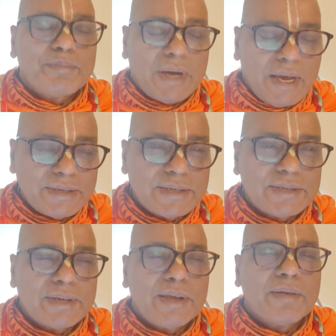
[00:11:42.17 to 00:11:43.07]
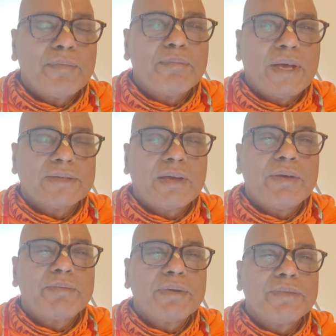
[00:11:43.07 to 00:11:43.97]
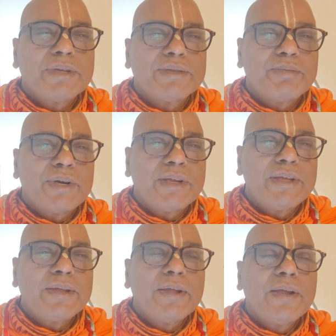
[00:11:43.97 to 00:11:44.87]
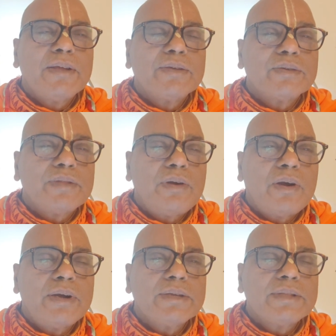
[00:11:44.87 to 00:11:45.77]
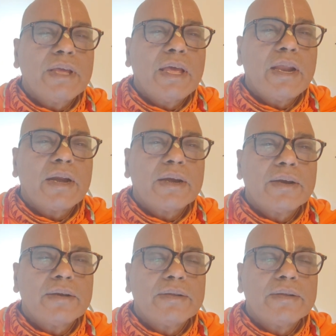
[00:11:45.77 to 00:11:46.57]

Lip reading: pass his pass away from this body. So the Lord is there.